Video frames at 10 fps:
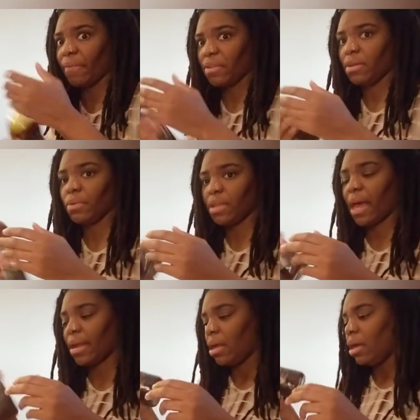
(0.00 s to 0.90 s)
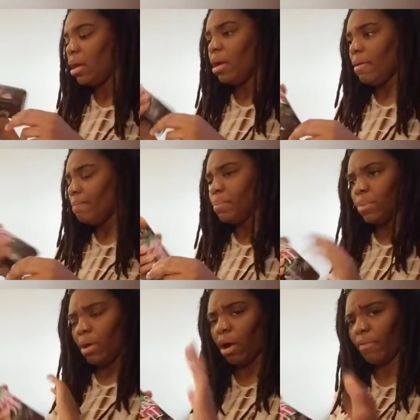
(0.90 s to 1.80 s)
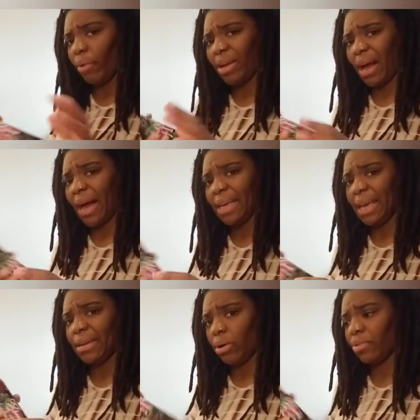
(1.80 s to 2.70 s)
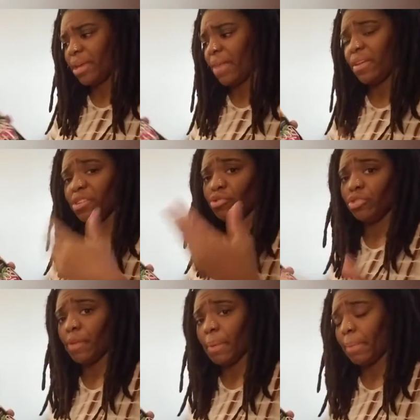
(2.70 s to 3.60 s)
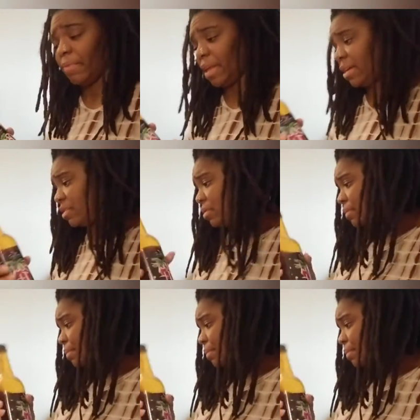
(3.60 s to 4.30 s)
to deal with that, avoid cayenne altogether and just use the red pepper flakes.